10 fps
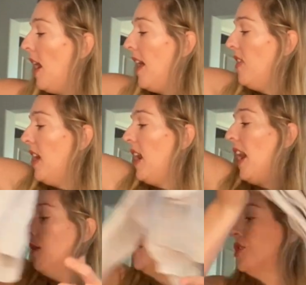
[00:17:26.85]
And then
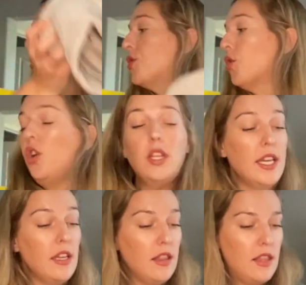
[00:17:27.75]
I was strolling
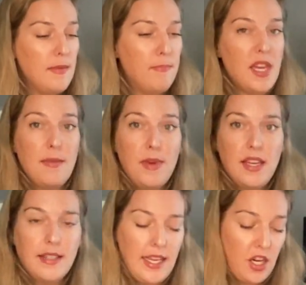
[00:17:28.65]
the
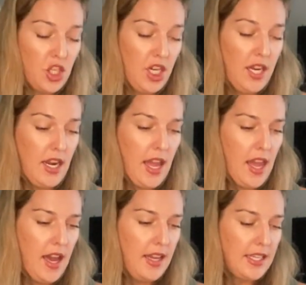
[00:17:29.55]
BP section
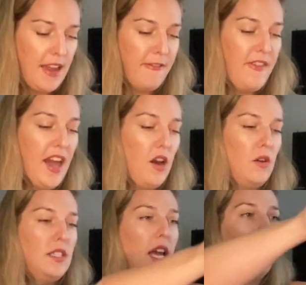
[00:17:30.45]
and I found